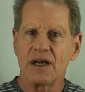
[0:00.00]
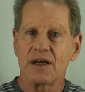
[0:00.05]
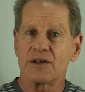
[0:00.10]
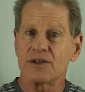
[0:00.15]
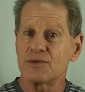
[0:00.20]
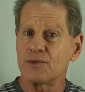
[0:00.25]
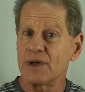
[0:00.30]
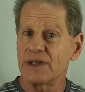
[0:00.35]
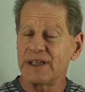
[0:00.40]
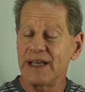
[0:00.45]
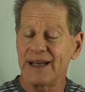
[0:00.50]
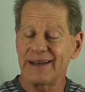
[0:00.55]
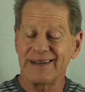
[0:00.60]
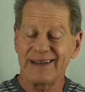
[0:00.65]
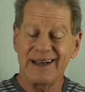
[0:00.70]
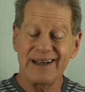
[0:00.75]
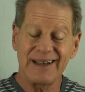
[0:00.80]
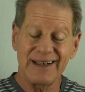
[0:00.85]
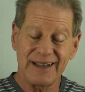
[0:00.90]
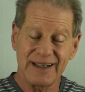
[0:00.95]
because what that
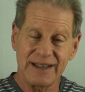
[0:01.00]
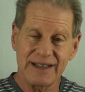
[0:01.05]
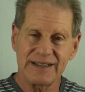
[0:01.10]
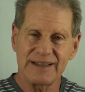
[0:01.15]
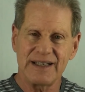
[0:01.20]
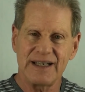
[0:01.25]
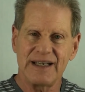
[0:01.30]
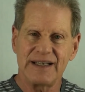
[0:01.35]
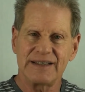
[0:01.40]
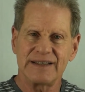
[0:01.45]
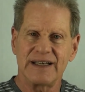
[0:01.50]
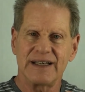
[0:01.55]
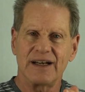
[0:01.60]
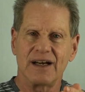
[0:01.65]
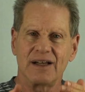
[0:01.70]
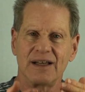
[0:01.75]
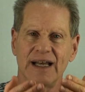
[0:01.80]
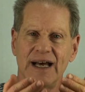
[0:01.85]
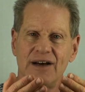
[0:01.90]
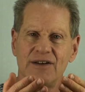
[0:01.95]
does is it
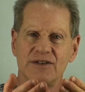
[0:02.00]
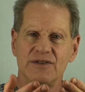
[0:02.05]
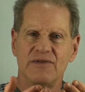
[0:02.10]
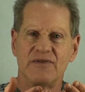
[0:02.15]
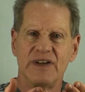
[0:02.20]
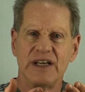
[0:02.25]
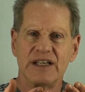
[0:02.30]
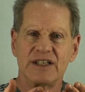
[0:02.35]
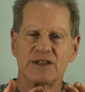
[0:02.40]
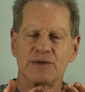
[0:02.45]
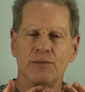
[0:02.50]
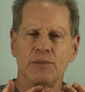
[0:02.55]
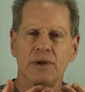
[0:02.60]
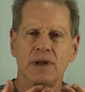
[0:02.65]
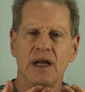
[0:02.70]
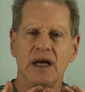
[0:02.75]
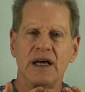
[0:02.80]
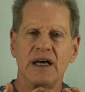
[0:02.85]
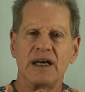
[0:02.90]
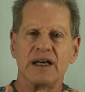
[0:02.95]
allows venous
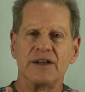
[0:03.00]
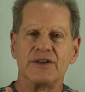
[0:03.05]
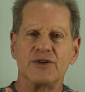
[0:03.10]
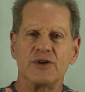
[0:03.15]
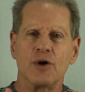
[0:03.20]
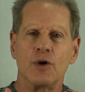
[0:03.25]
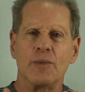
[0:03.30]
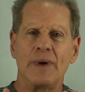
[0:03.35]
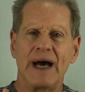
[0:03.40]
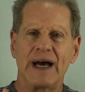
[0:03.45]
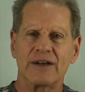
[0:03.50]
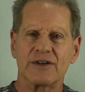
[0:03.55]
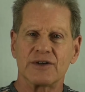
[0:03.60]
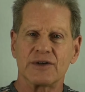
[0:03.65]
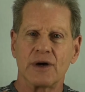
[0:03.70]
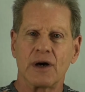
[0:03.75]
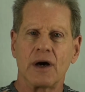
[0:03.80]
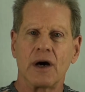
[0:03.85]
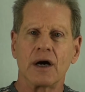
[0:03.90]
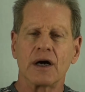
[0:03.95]
blood to go back to
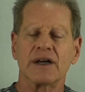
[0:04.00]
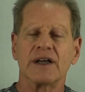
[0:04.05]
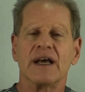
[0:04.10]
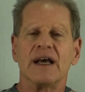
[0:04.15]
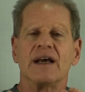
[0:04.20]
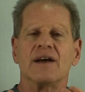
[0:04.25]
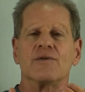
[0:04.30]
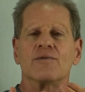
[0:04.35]
the heart,